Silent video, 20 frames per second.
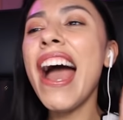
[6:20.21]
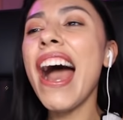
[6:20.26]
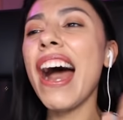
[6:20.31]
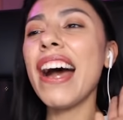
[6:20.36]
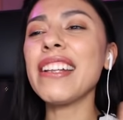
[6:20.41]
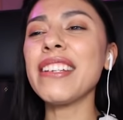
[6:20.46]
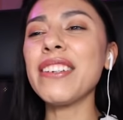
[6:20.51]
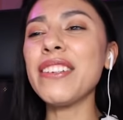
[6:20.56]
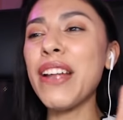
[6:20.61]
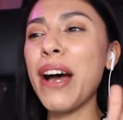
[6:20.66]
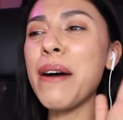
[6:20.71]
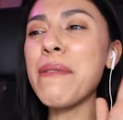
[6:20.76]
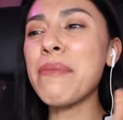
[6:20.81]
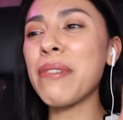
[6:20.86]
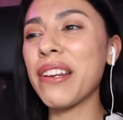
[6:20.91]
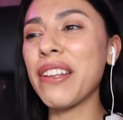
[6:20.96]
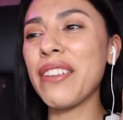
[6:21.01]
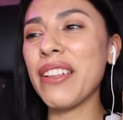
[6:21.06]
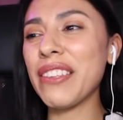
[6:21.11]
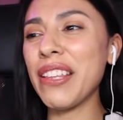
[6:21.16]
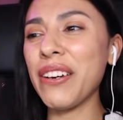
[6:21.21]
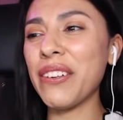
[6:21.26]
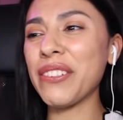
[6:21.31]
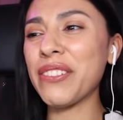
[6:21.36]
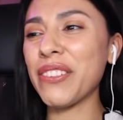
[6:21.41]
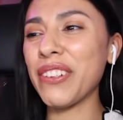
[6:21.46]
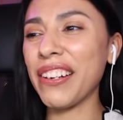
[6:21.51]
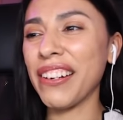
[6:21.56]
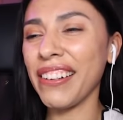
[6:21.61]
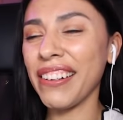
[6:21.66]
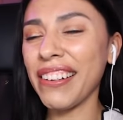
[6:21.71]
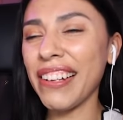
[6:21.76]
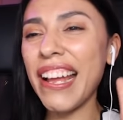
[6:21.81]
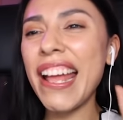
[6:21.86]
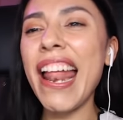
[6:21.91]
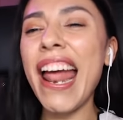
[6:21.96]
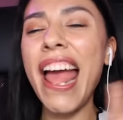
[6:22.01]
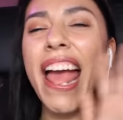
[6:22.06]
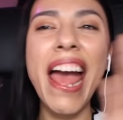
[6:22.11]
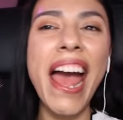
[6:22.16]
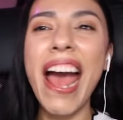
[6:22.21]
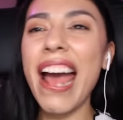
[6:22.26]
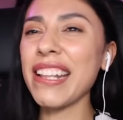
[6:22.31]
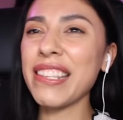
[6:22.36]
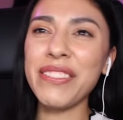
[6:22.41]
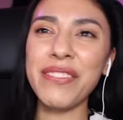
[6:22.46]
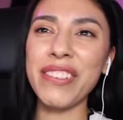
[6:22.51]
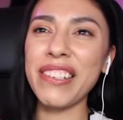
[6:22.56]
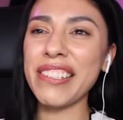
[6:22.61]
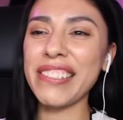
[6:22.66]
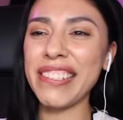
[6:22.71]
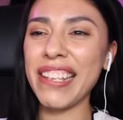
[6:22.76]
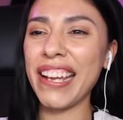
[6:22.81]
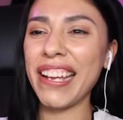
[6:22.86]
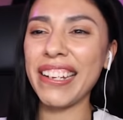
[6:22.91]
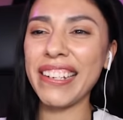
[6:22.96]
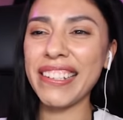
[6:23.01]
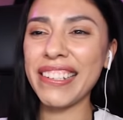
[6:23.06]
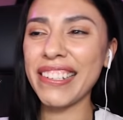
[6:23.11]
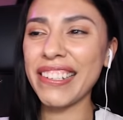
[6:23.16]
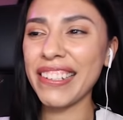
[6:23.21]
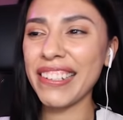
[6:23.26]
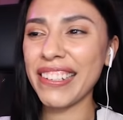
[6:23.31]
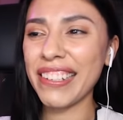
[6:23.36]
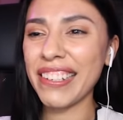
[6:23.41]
I did not believe that that was real. It, it had to be staged.